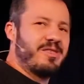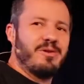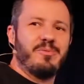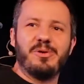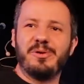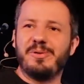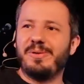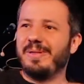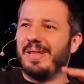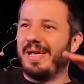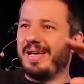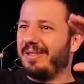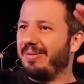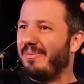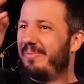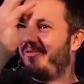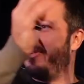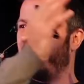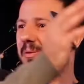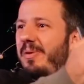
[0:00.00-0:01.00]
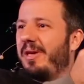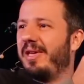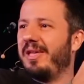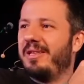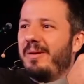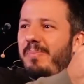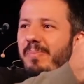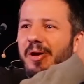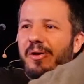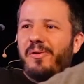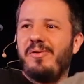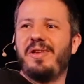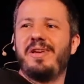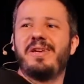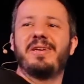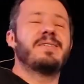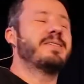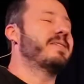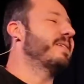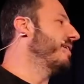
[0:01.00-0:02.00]
They were like the very beginning, the
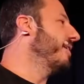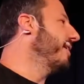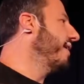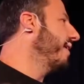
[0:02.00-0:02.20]
pioneers.